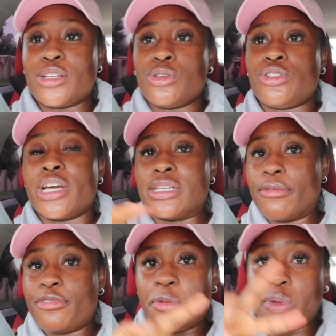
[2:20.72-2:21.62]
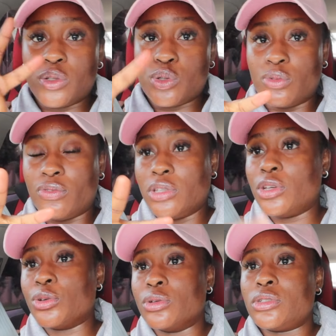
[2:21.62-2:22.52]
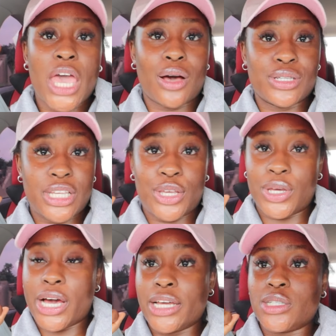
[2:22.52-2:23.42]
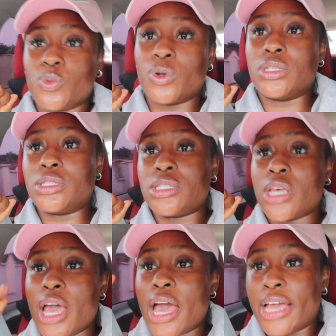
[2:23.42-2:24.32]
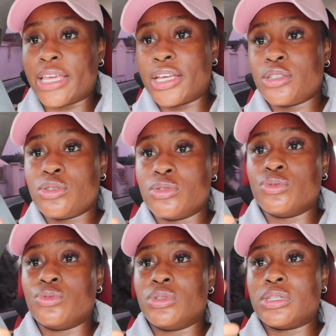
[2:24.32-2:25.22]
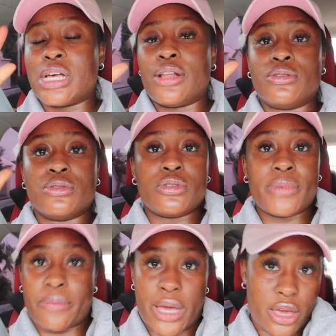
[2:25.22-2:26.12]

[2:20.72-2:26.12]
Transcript: I told you guys, I'm filming 2 videos. I'll see you guys once I get to the salon to make my